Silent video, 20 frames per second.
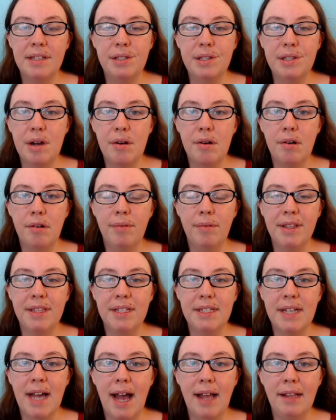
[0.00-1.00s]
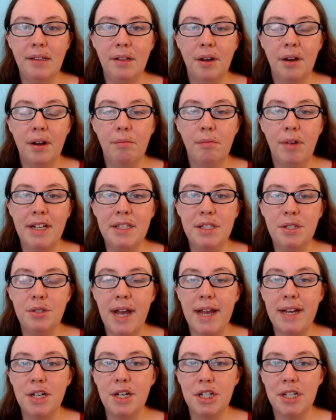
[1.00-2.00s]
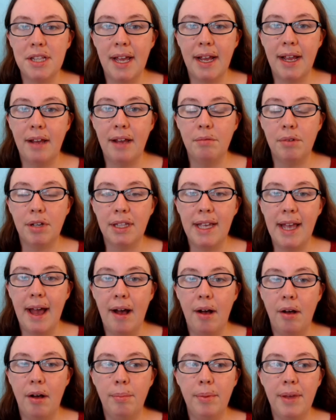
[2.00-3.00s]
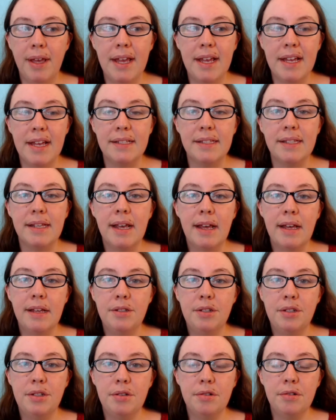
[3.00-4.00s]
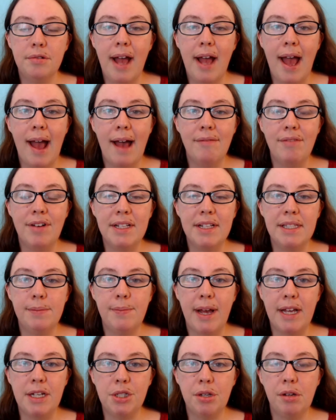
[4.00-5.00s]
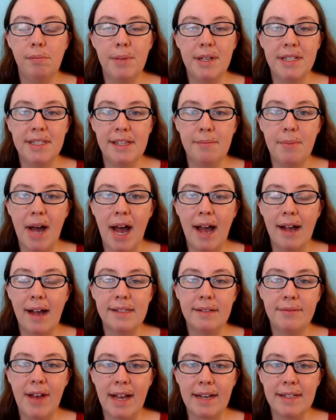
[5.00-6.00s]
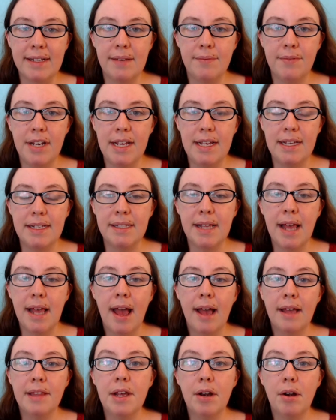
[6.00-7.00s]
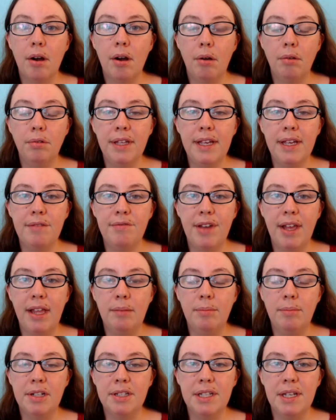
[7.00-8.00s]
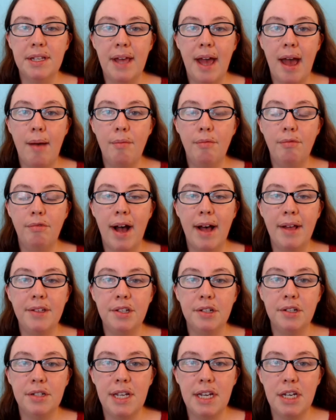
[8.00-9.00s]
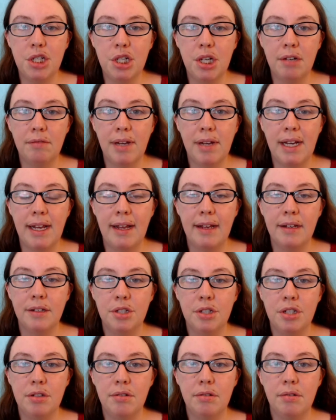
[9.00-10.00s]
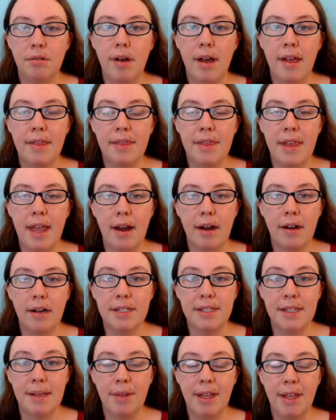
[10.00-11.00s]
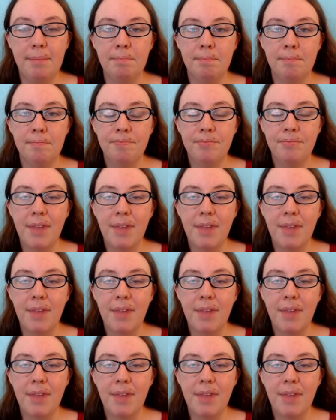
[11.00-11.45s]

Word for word: So with the toddler, one strategy that can really help is to have a special busy box of activities that are only available to them while you're teaching reading to their sibling.